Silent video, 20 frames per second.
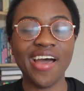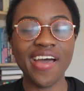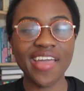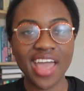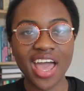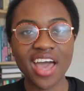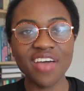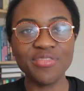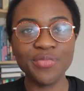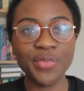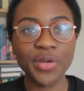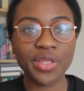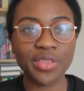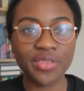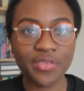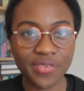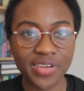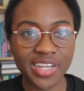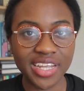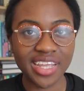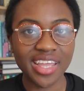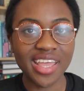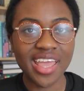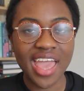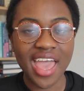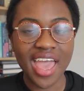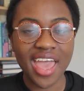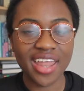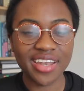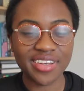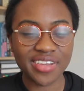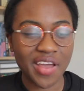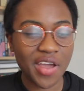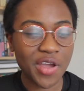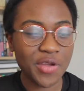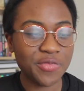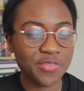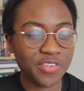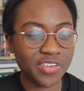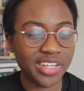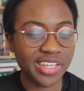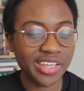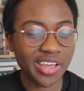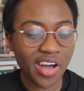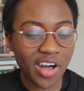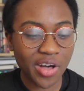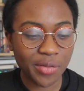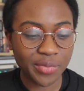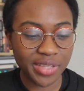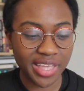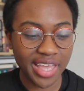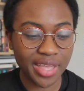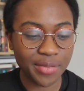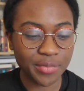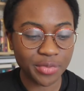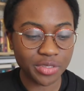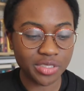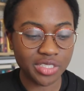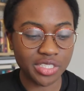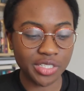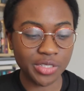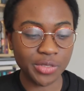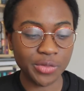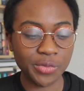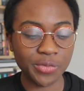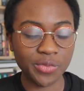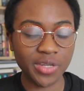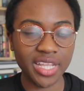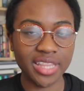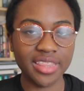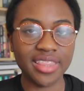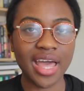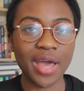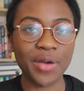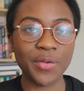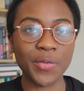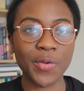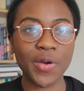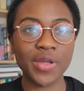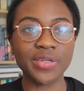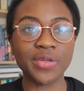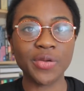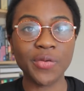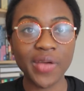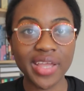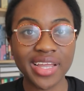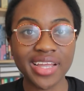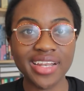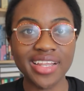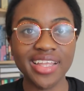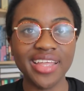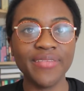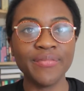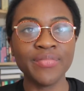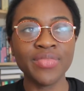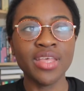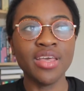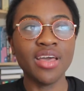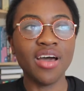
I have book three, and hopefully, I'll be able to read that one quickly